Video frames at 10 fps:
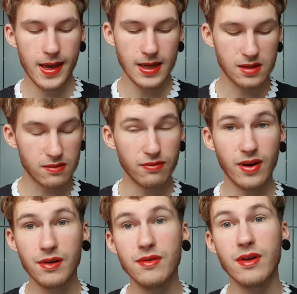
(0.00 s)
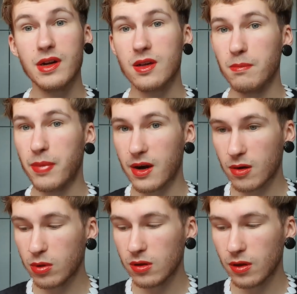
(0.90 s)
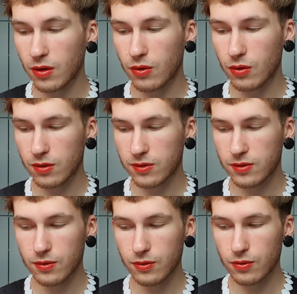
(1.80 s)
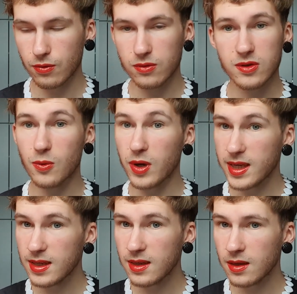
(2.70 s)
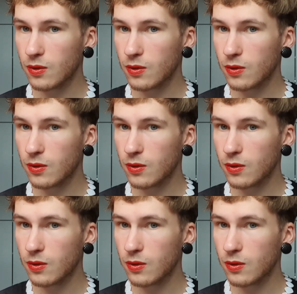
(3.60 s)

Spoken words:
It's very, very comparable though to Twig,